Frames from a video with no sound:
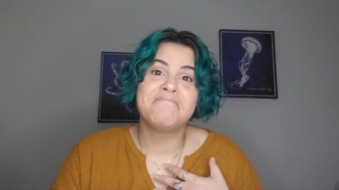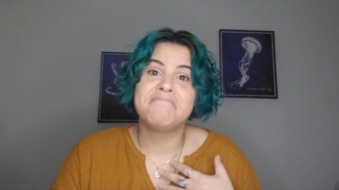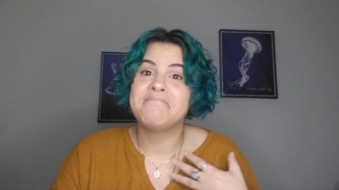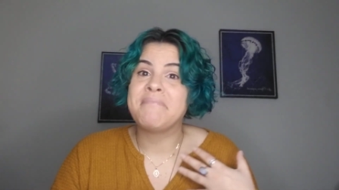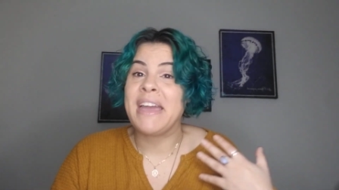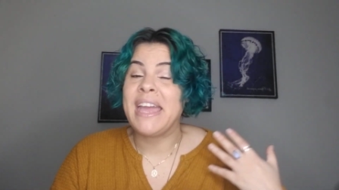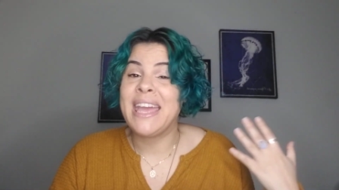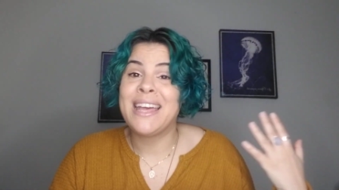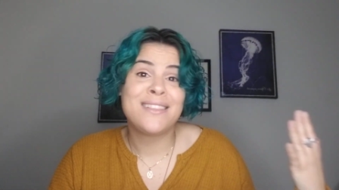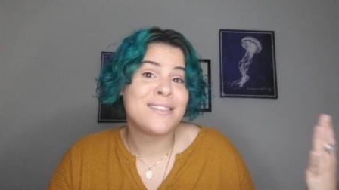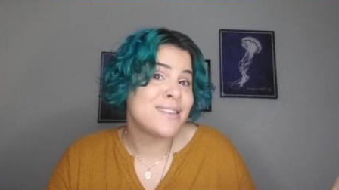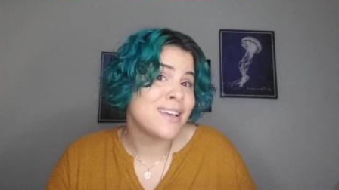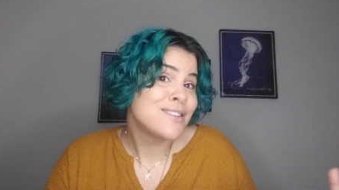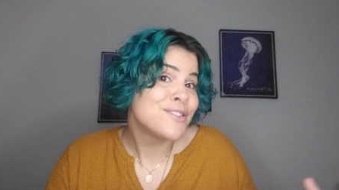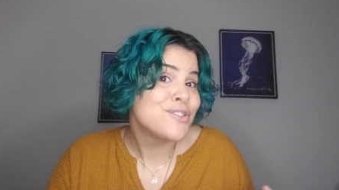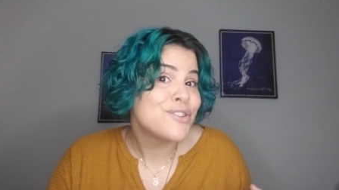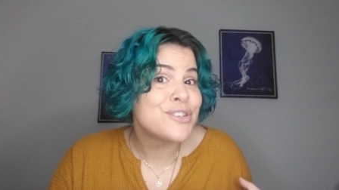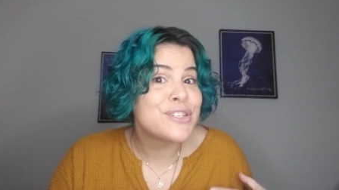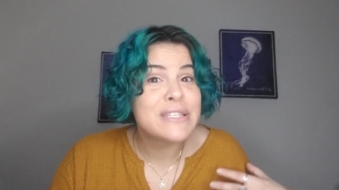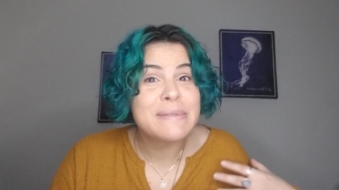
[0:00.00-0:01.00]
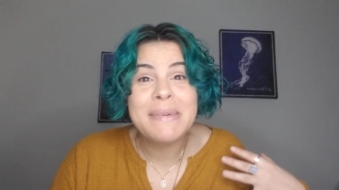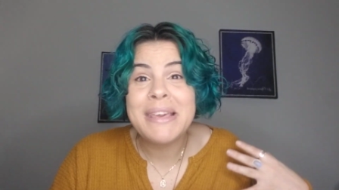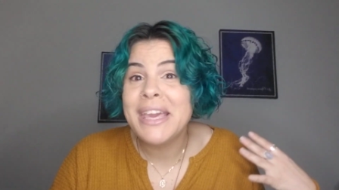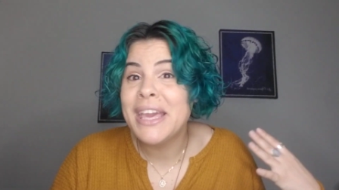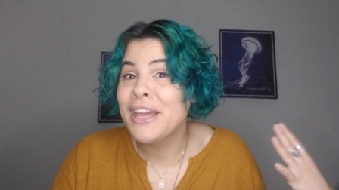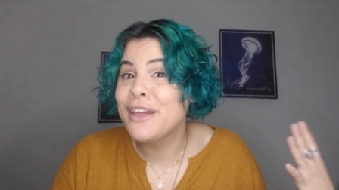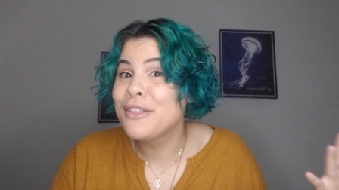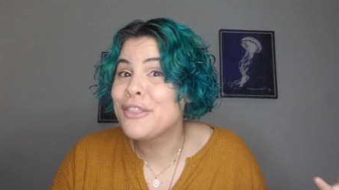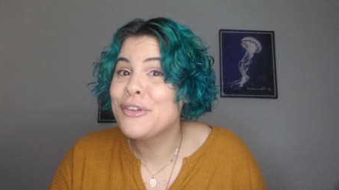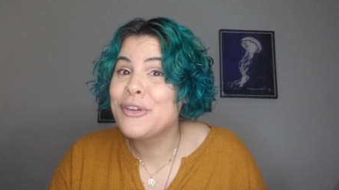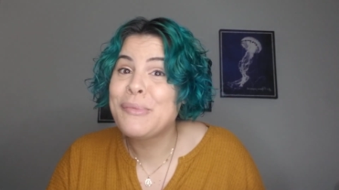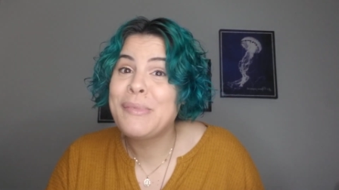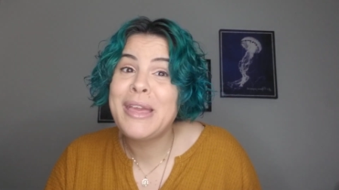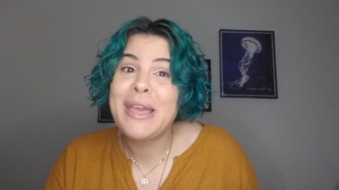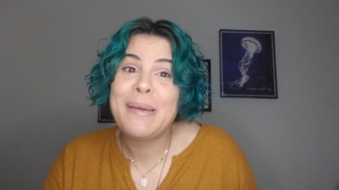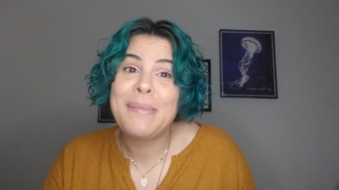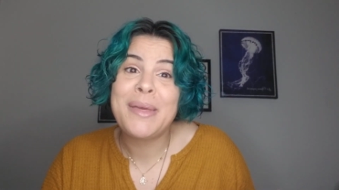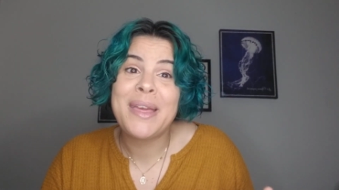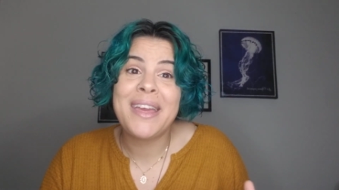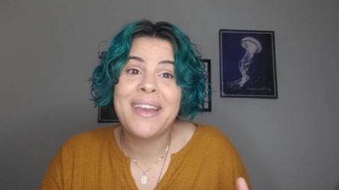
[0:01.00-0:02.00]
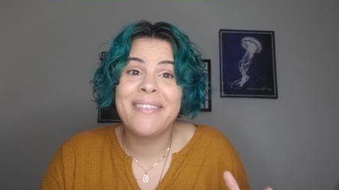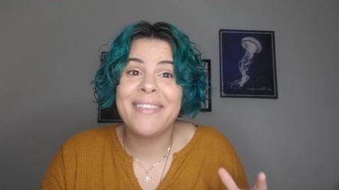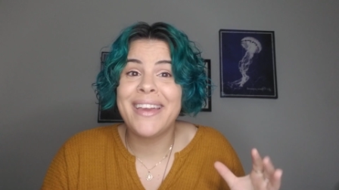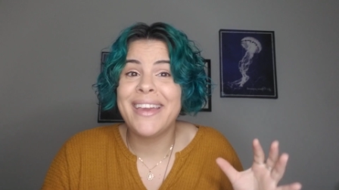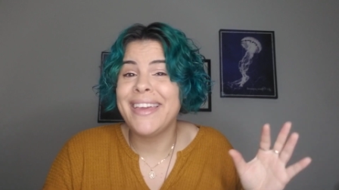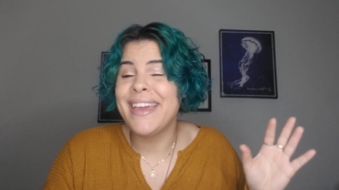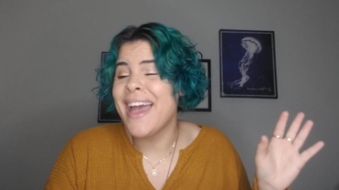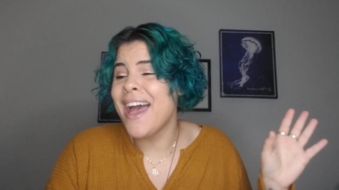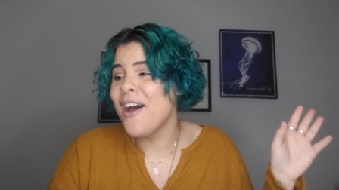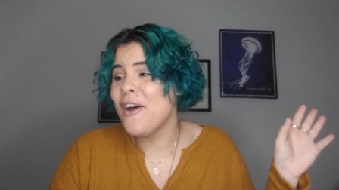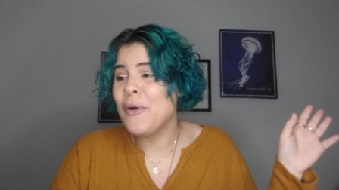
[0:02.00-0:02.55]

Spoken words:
my ancestors speaking through me, being like, yeah,